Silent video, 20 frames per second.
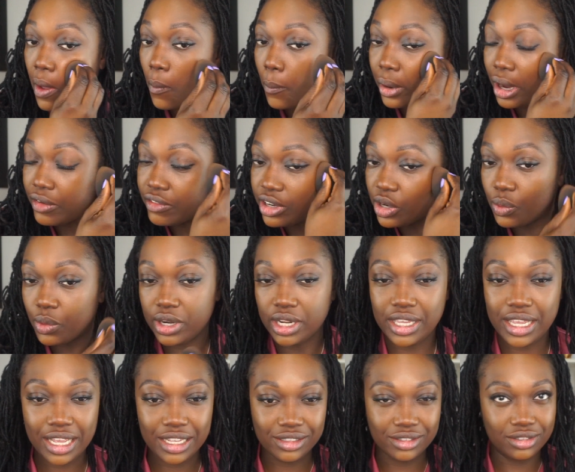when I really want to
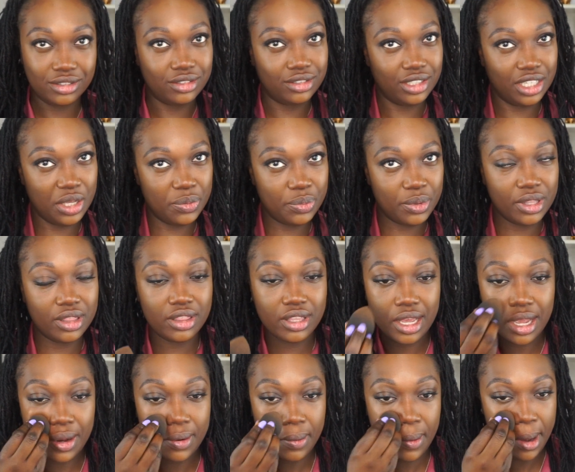get deep in
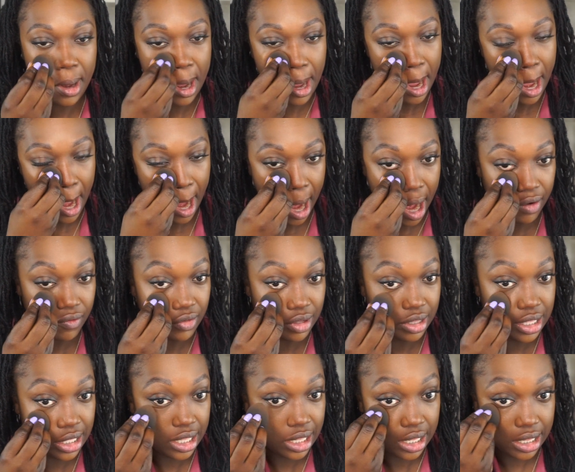there and
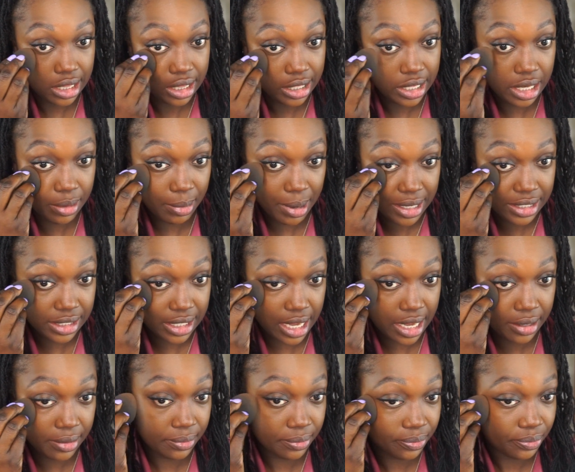really clean my
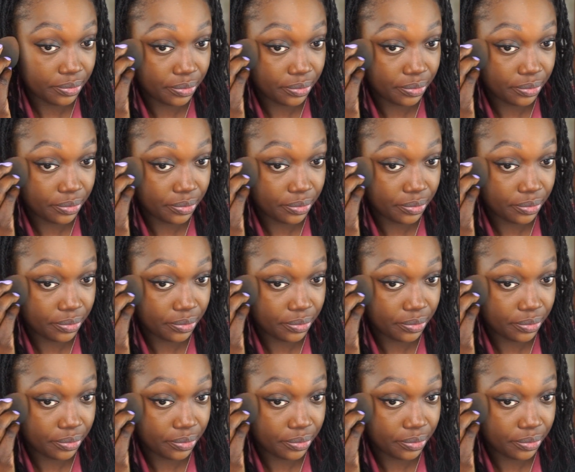skin.